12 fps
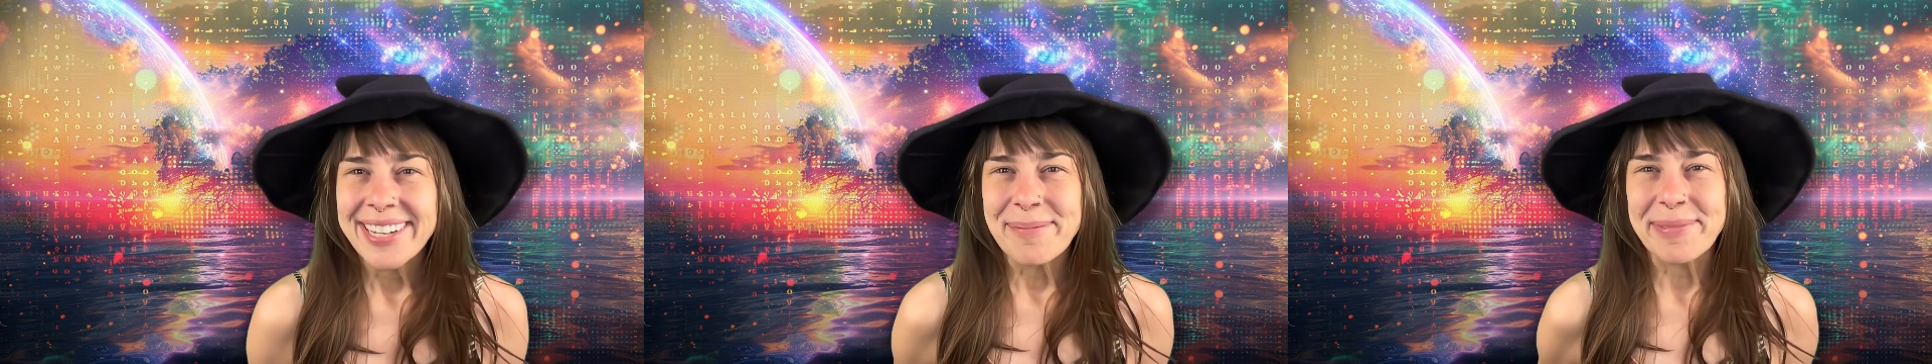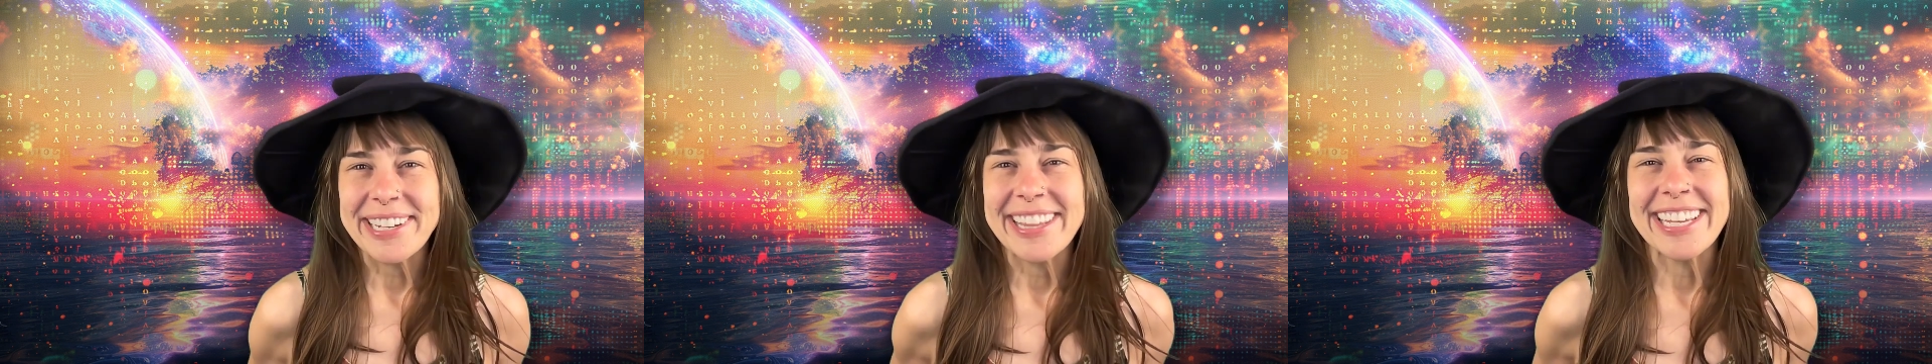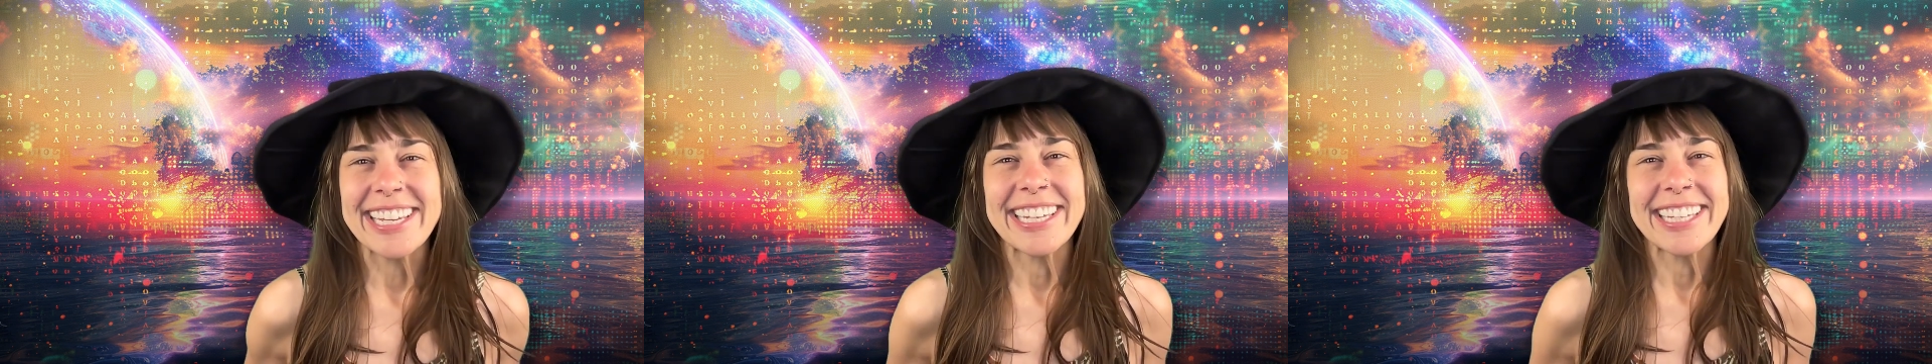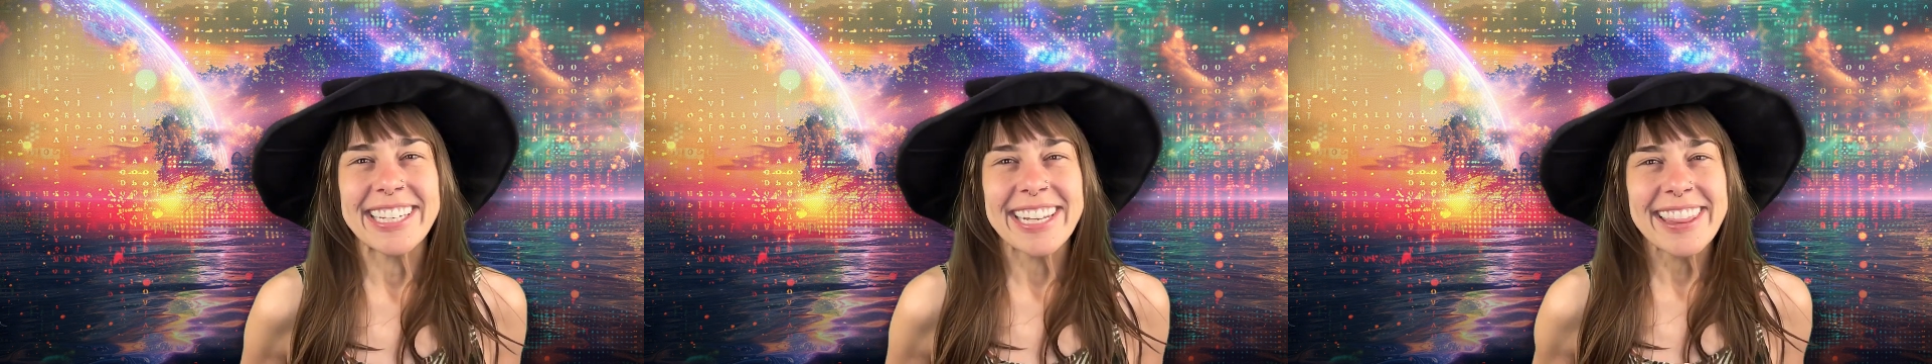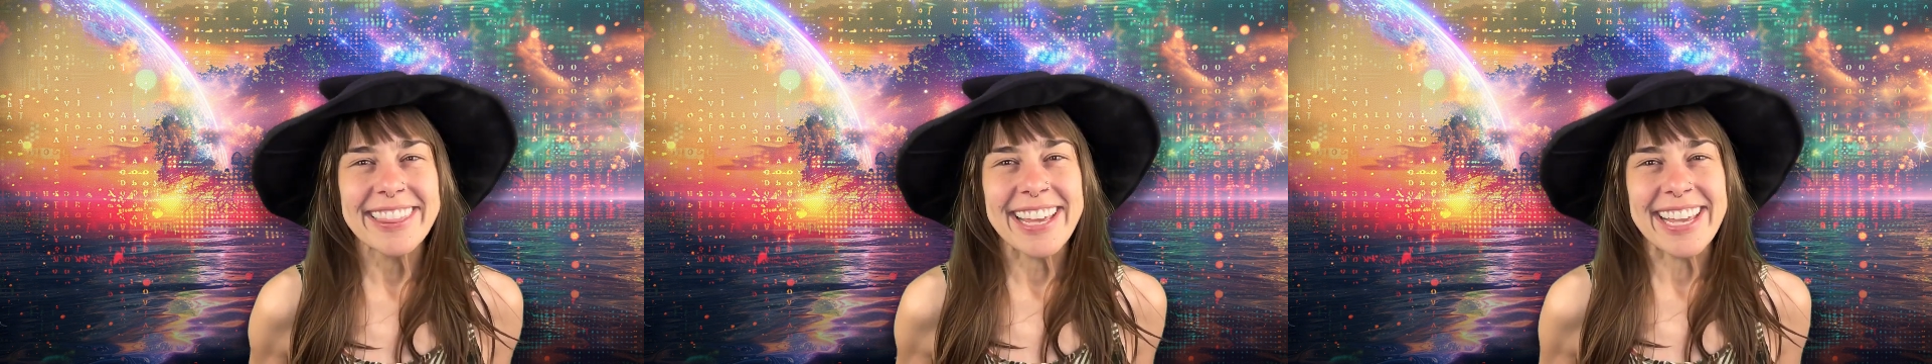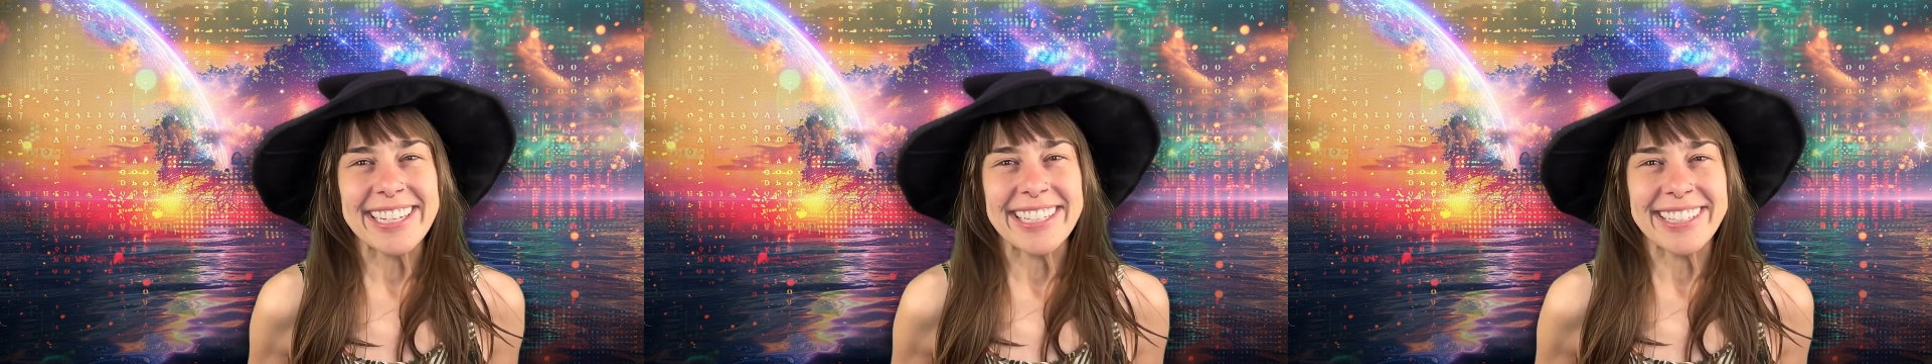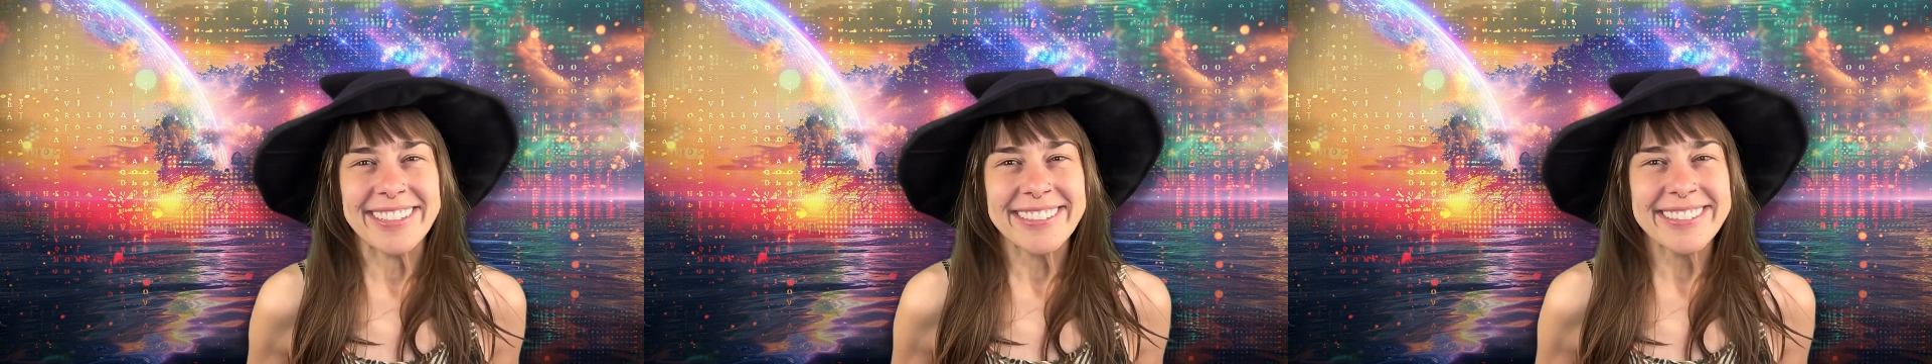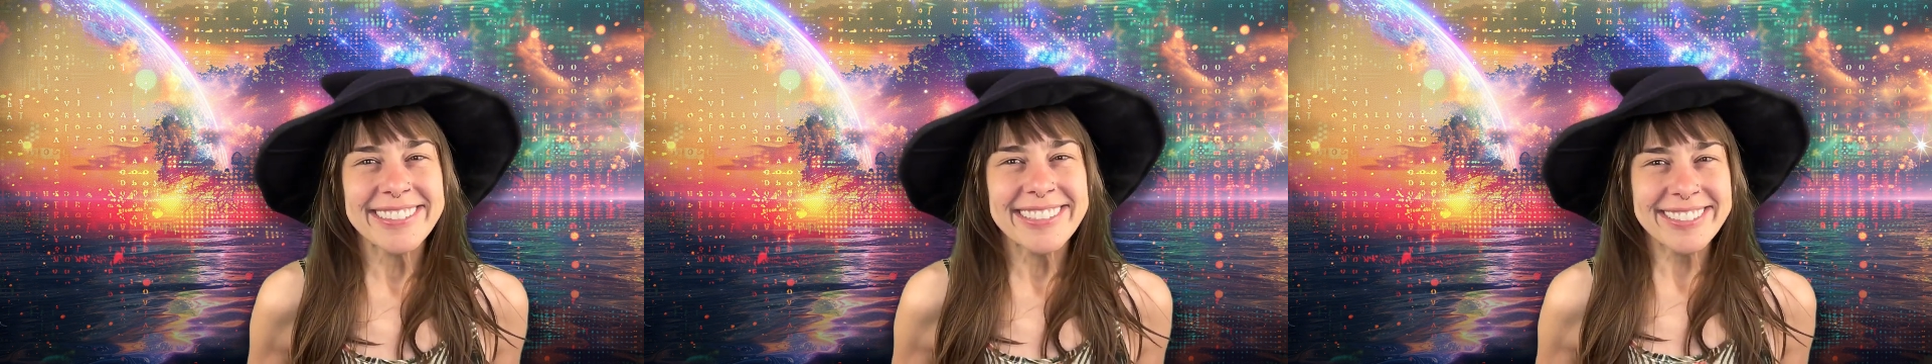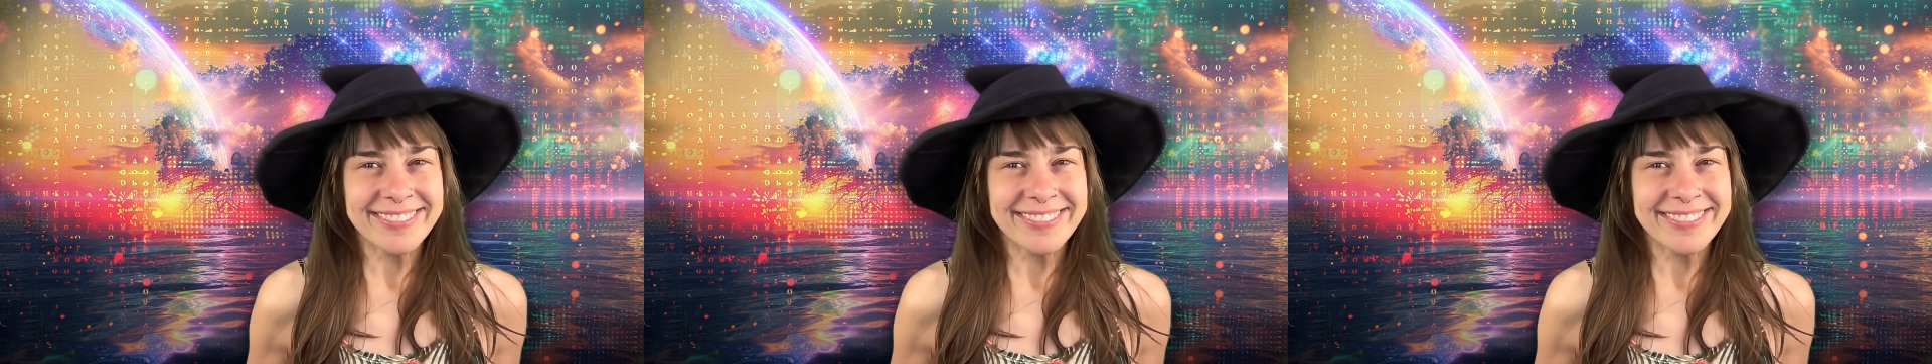Breathing in, thank you.